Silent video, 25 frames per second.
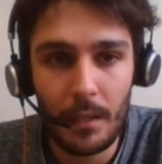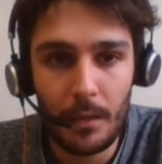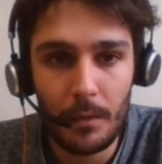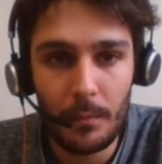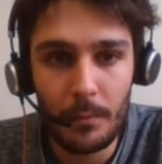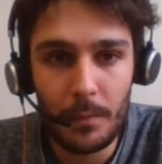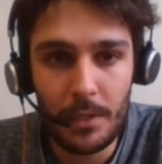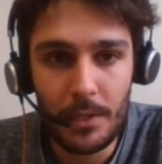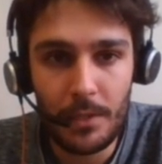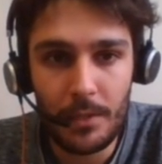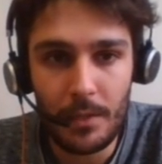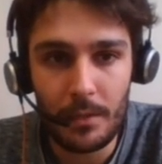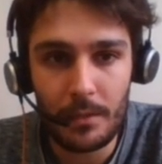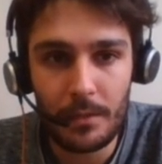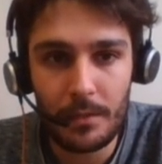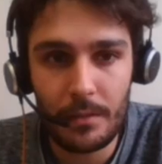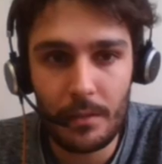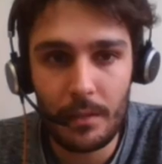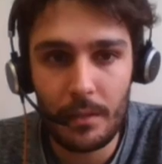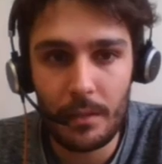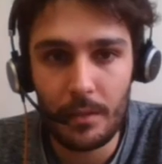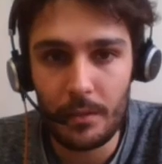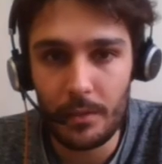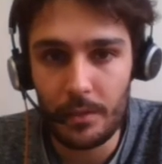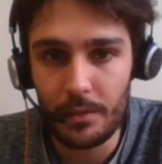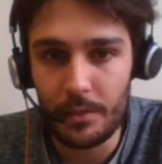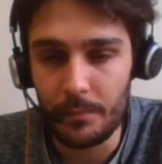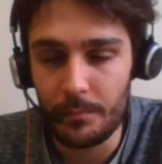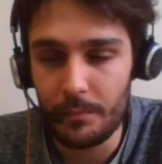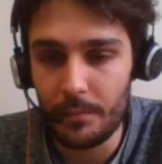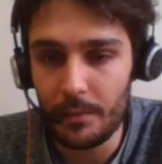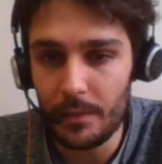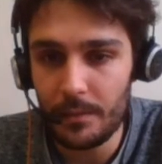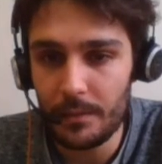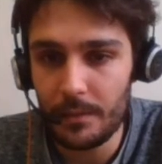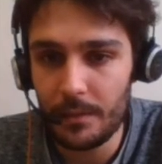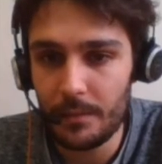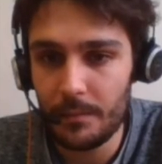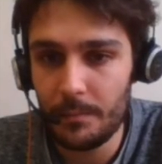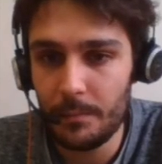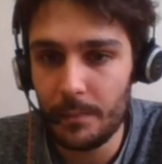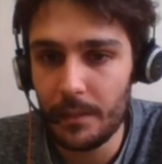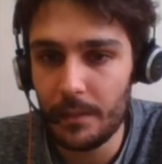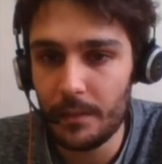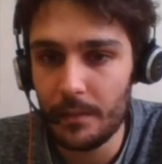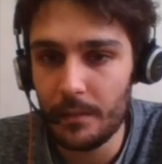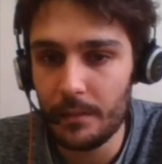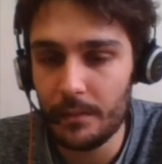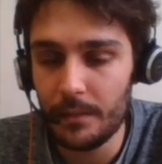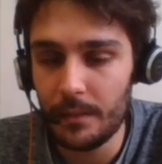We chose a Gaussian process
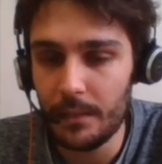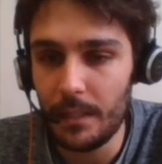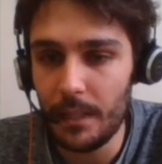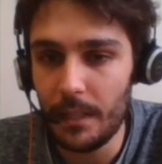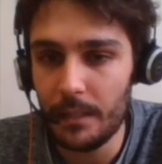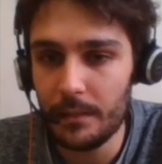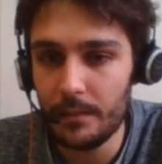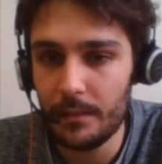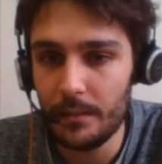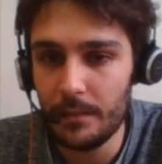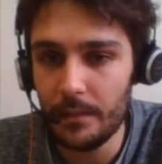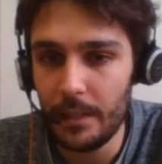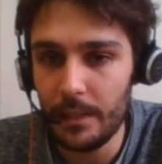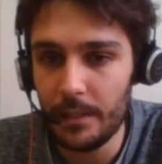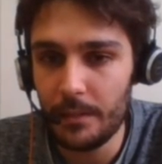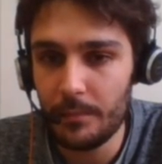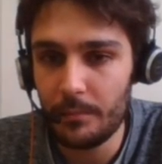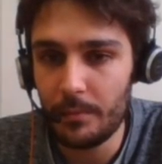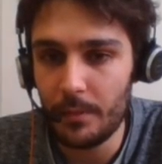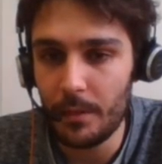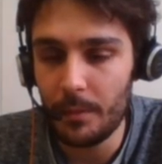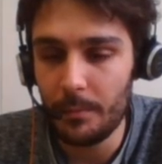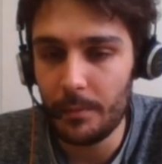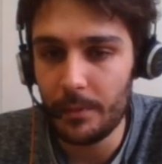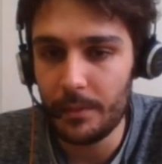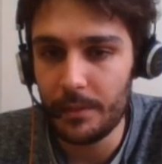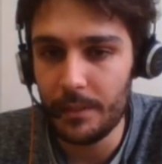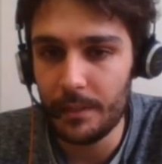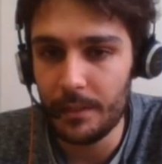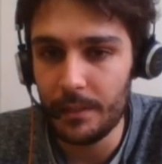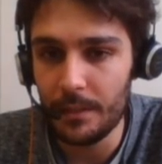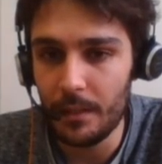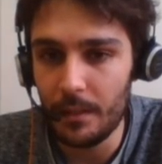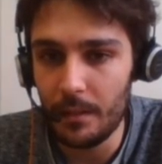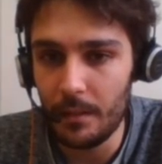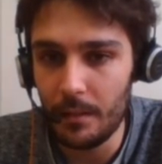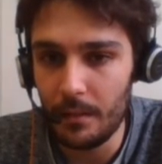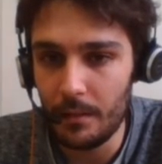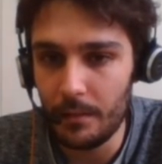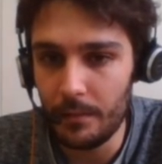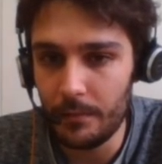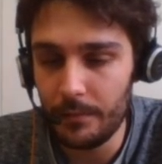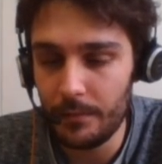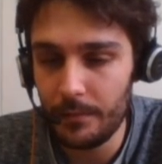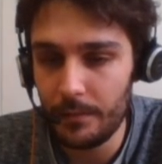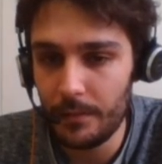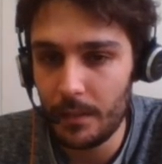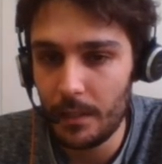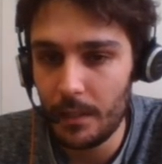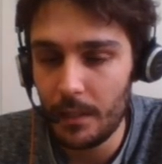because it has the nice property
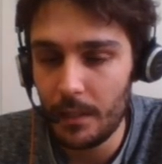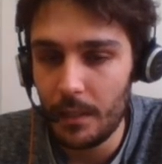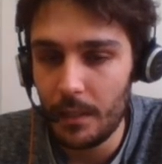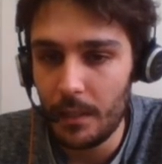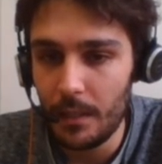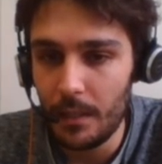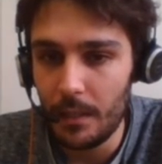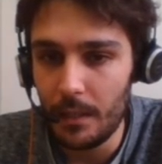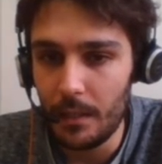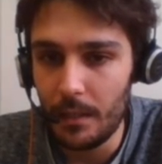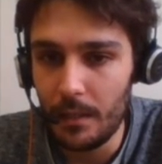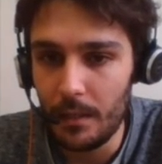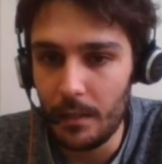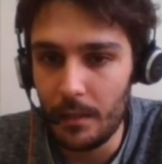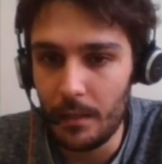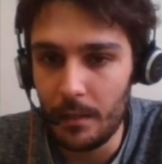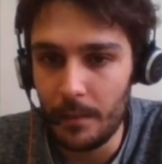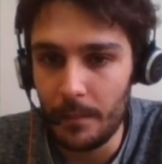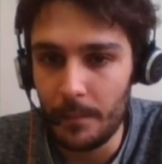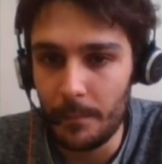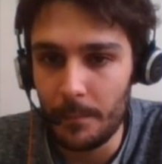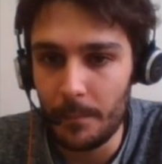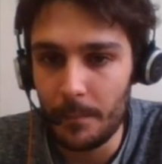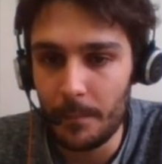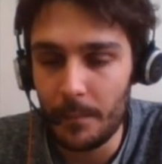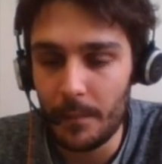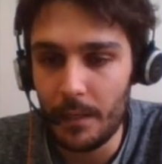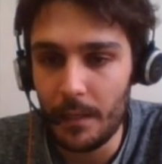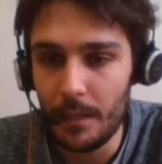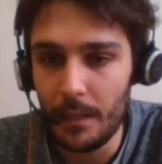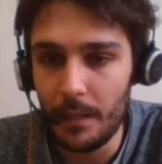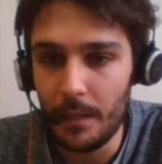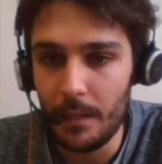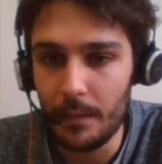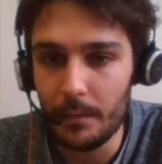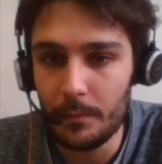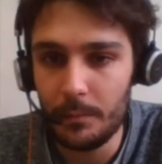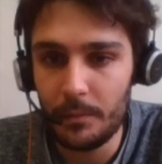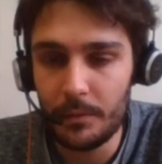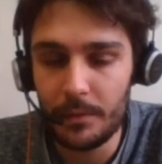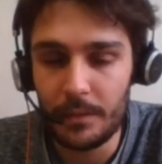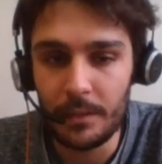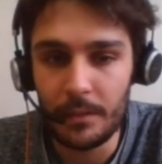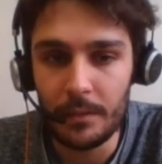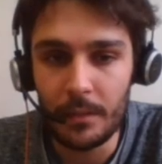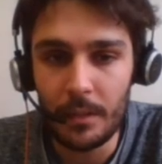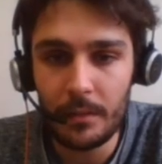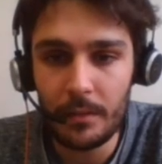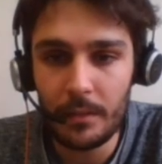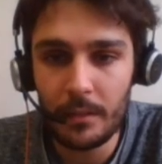of outputting
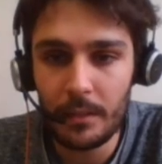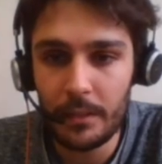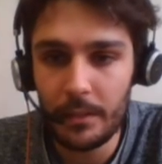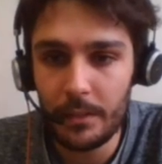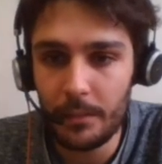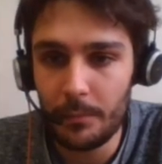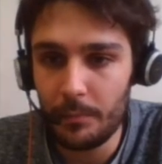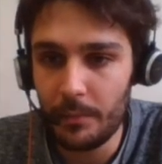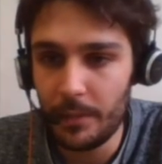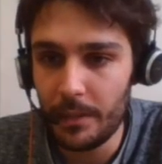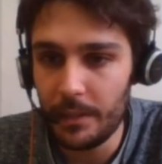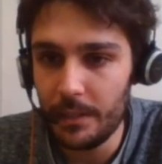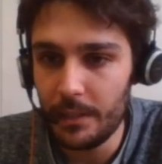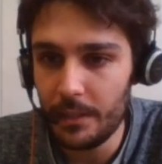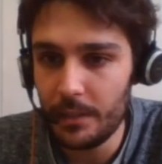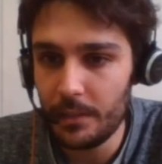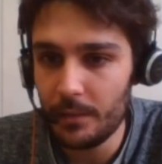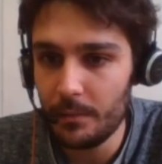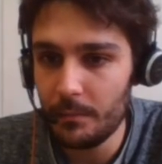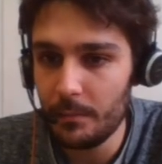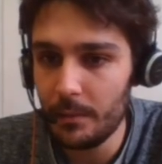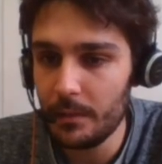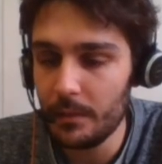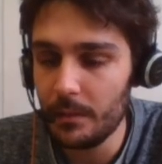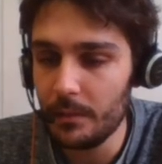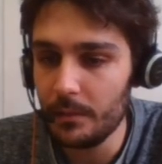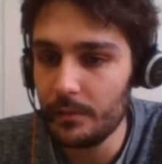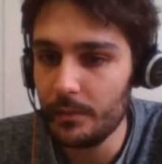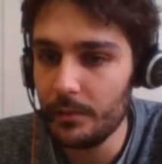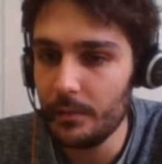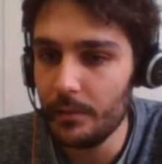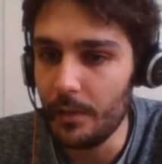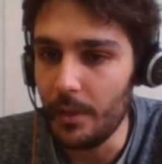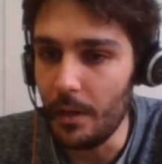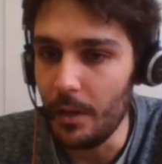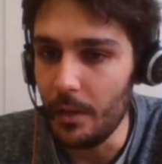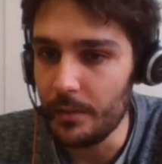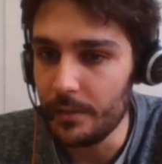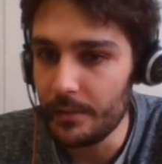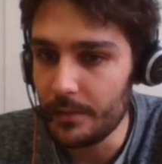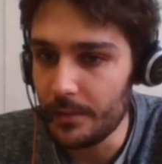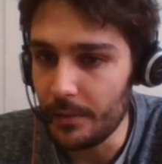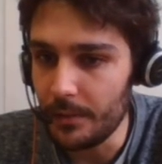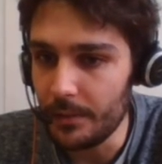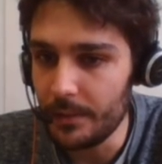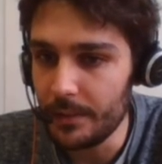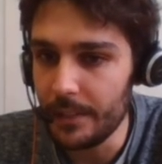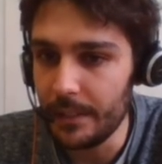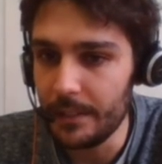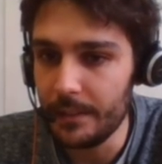not only the prediction but also the
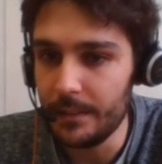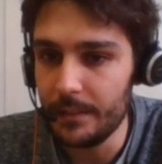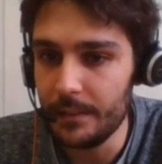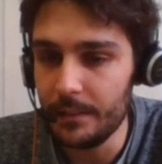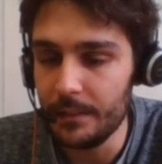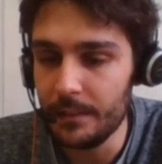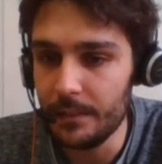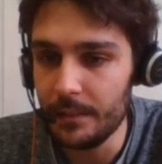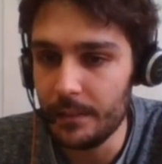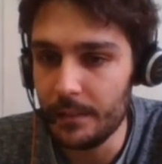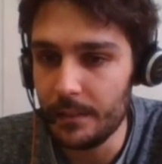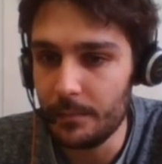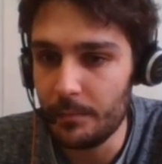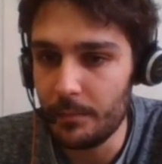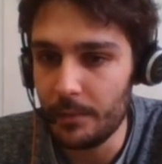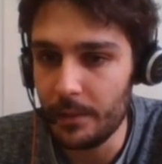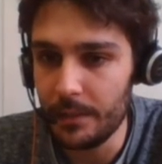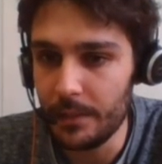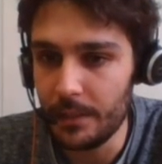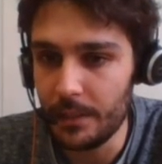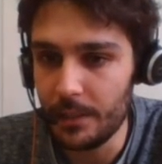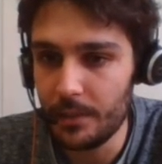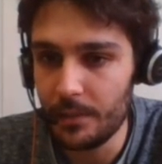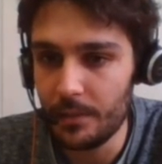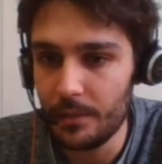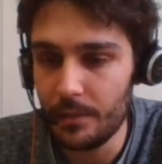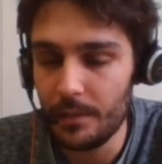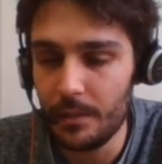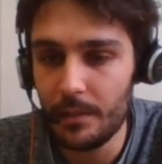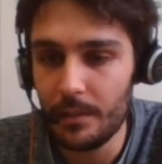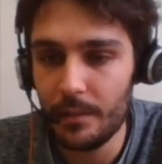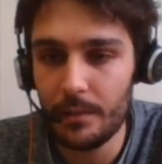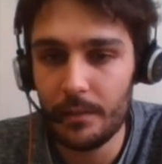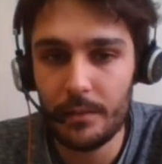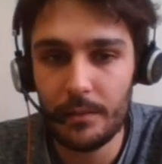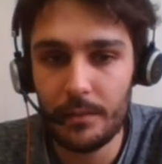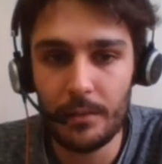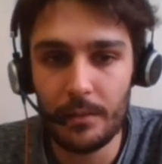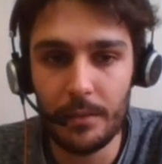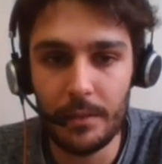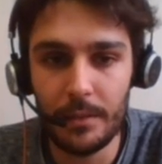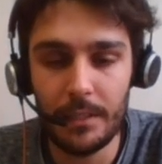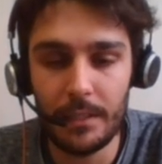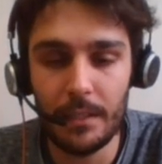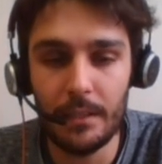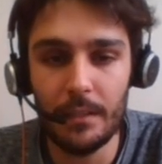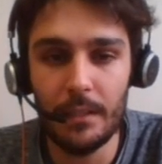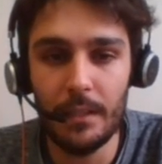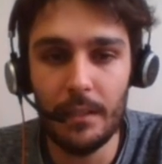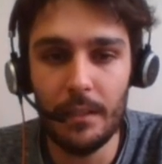uncertainty in this prediction. So it
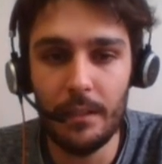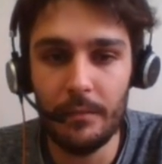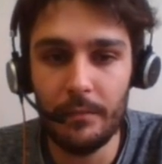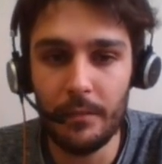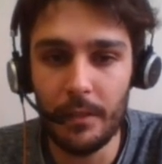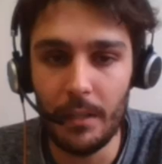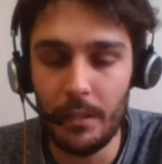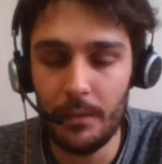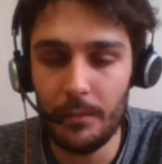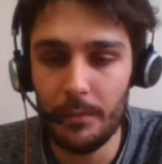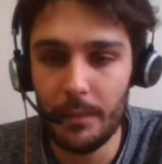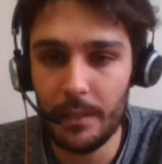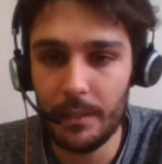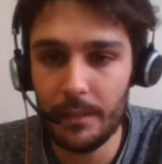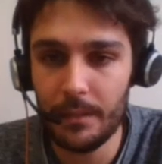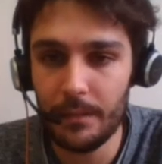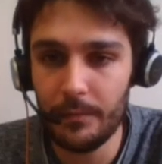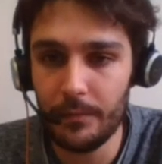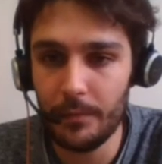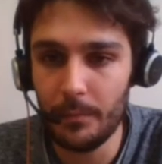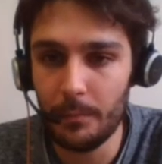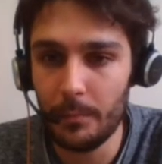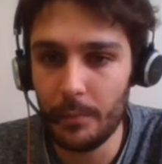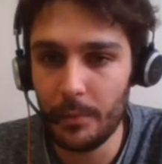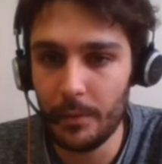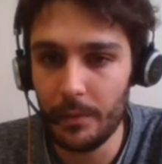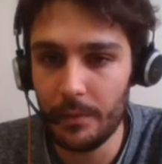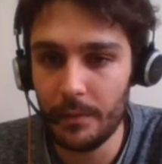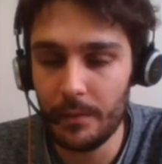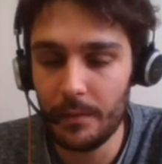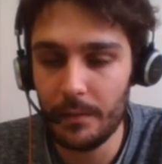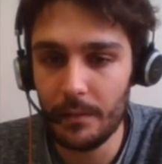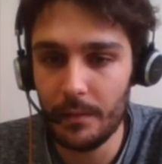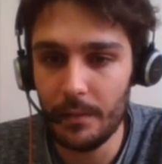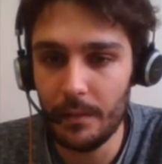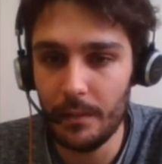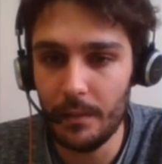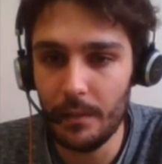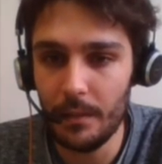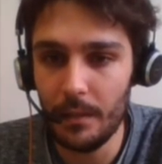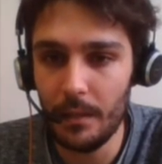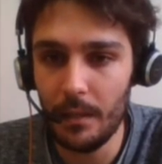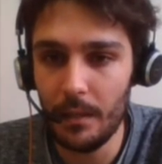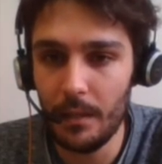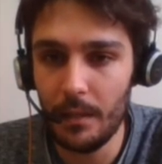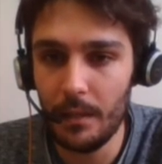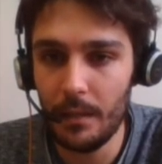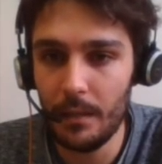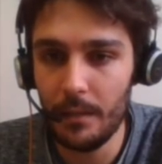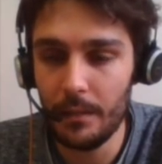can evaluate if a point,
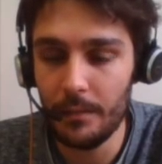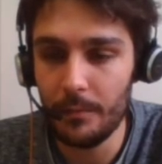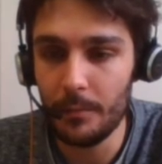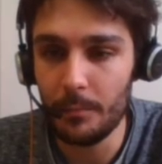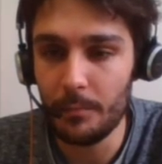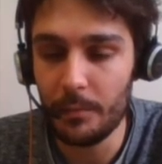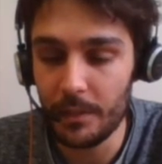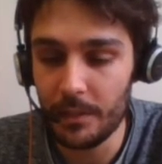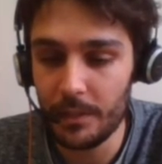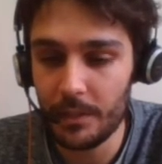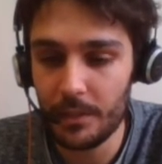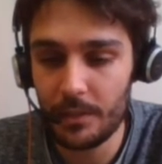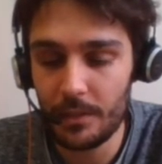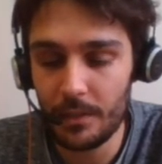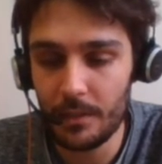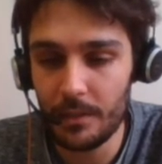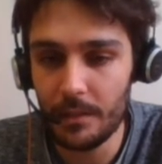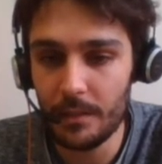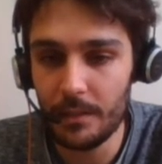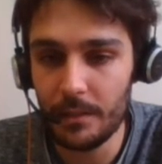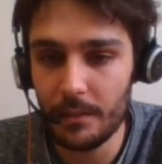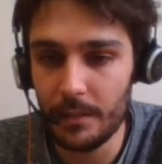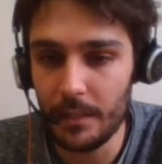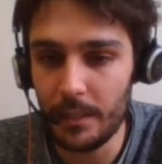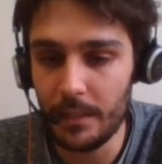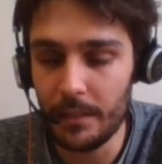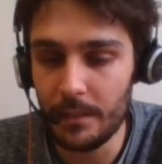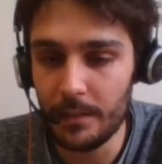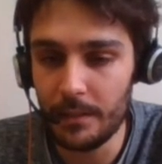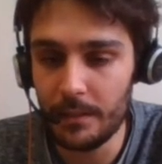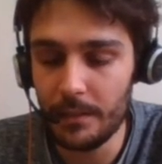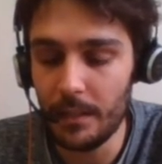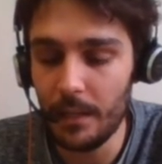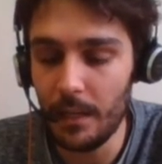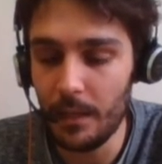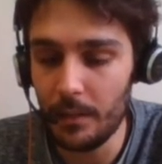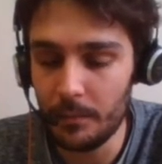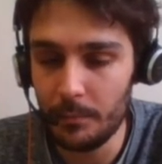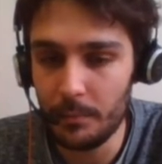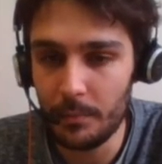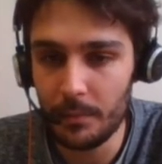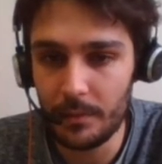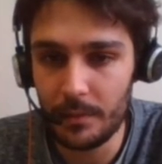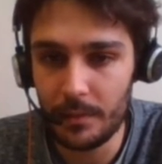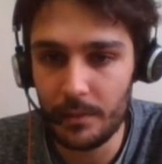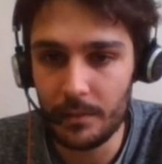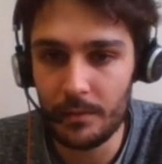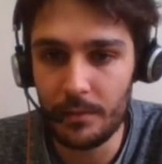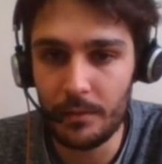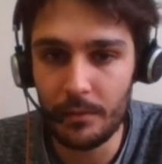if a prediction that it
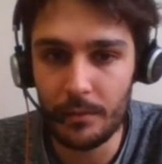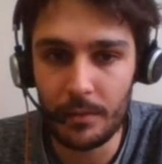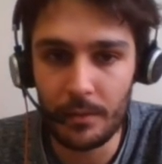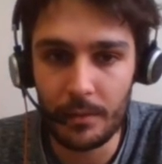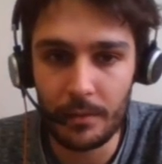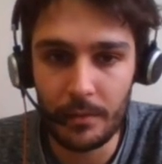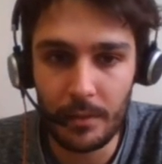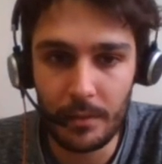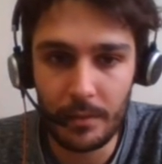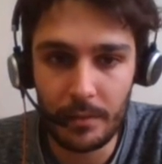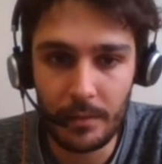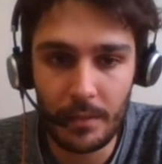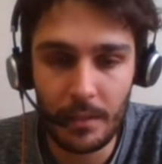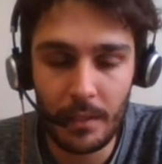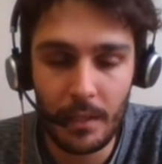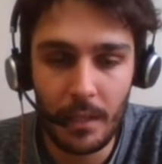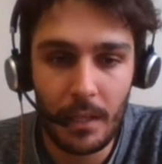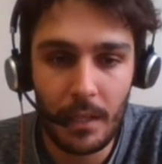outputs is good or not.